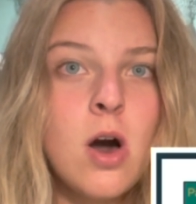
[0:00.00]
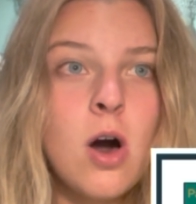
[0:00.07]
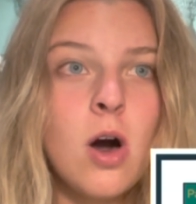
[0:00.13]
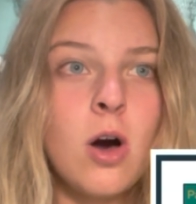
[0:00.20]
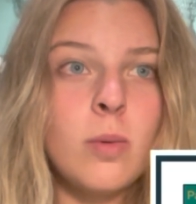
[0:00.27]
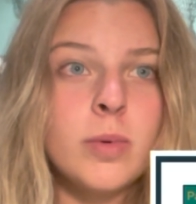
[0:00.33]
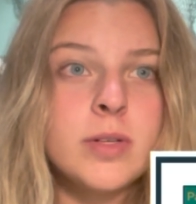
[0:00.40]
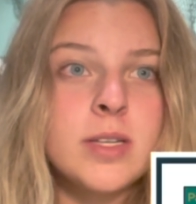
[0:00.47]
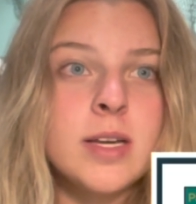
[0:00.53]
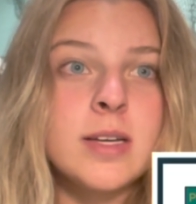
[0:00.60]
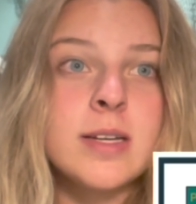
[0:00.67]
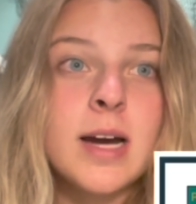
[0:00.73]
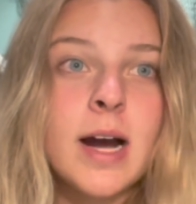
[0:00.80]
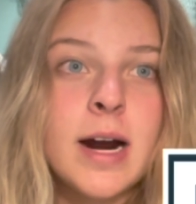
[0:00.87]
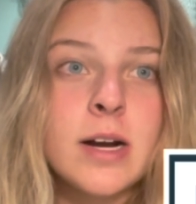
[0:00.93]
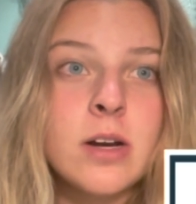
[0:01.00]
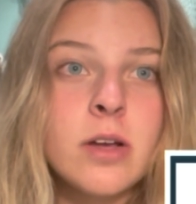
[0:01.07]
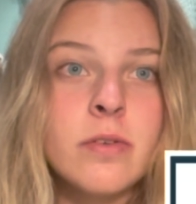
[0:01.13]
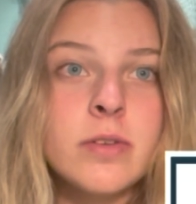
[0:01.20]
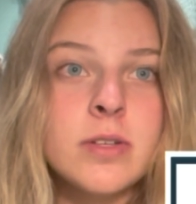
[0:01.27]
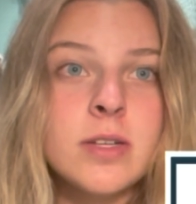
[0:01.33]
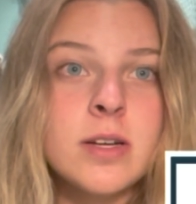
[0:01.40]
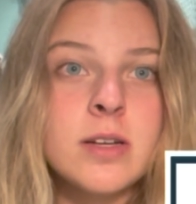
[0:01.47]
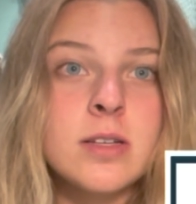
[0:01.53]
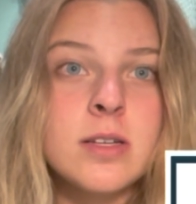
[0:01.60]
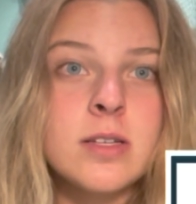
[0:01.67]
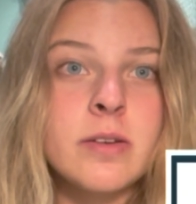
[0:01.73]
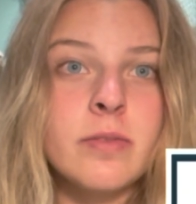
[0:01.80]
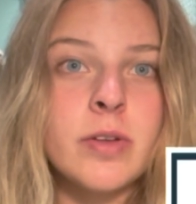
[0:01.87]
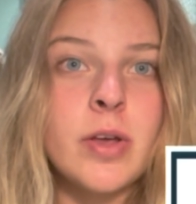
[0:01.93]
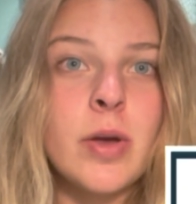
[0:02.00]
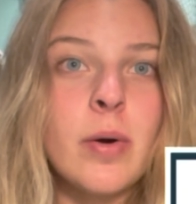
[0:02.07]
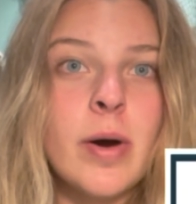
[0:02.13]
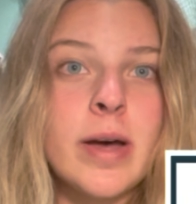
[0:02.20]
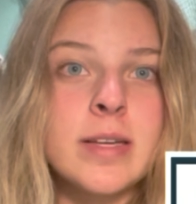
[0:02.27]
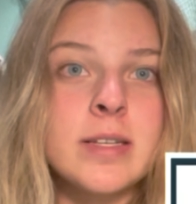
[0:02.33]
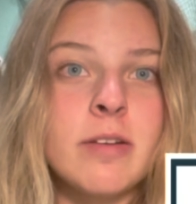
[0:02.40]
Almost the entirety of the citizens of the U.S.